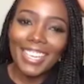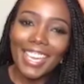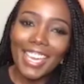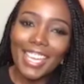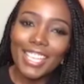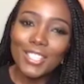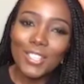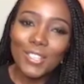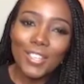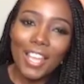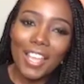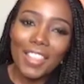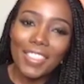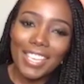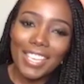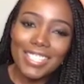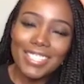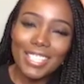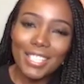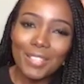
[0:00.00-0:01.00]
I do um, like
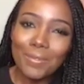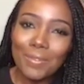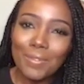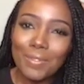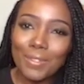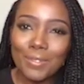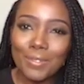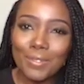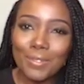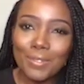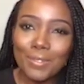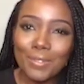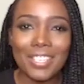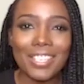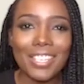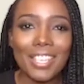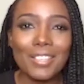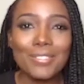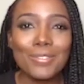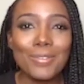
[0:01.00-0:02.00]
that scene with the
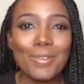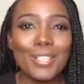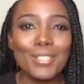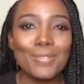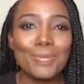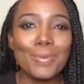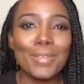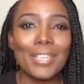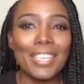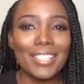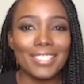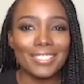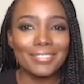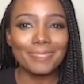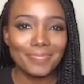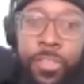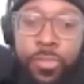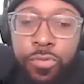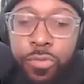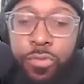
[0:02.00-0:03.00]
daughter. That's quite sweet.
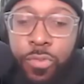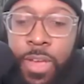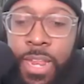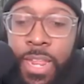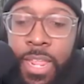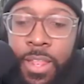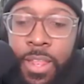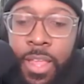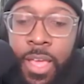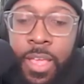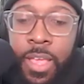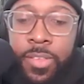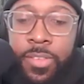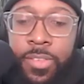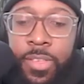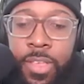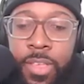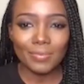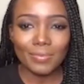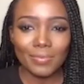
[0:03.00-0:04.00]
It's really
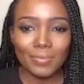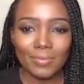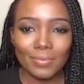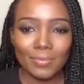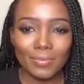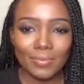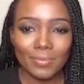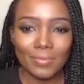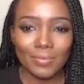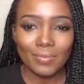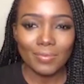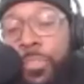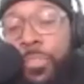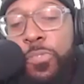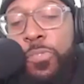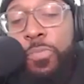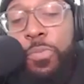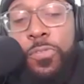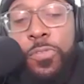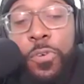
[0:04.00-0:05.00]
nice. And it's it's the clip
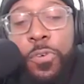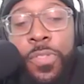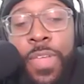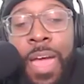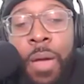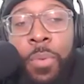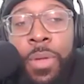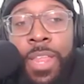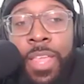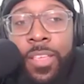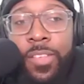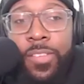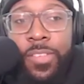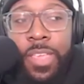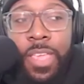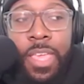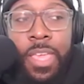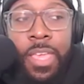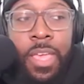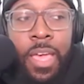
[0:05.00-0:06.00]
just before that when they
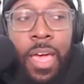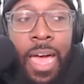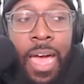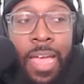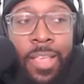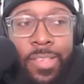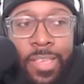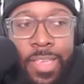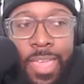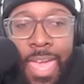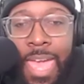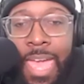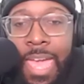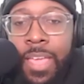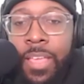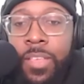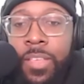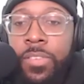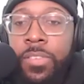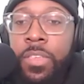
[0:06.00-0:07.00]
see Isaac
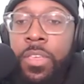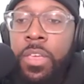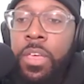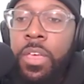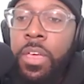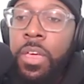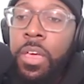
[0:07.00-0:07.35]
Hayes.